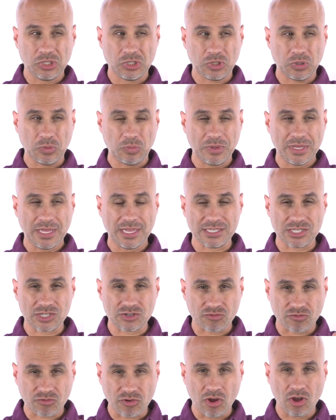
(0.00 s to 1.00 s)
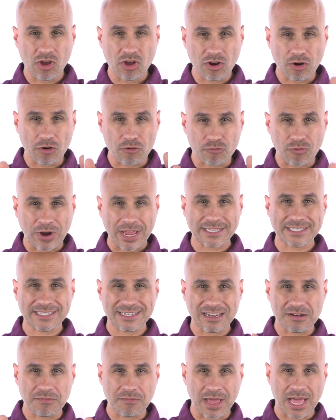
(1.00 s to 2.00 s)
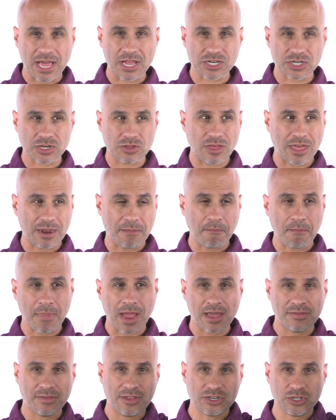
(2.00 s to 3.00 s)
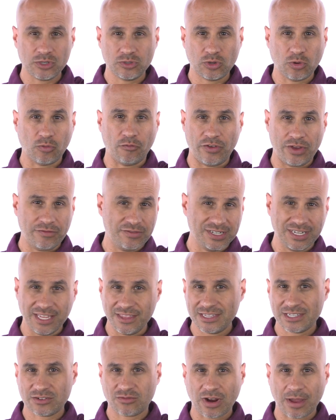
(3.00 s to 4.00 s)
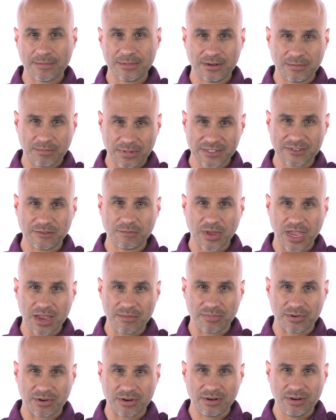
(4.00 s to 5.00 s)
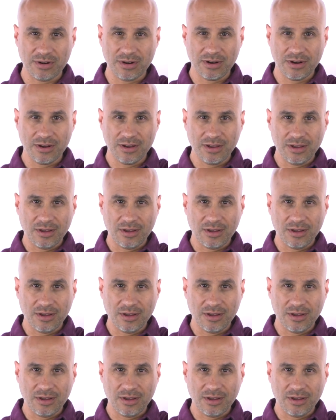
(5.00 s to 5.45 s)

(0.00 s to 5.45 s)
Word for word: to be a strong, resonant match that man that you so vividly described on a piece of paper?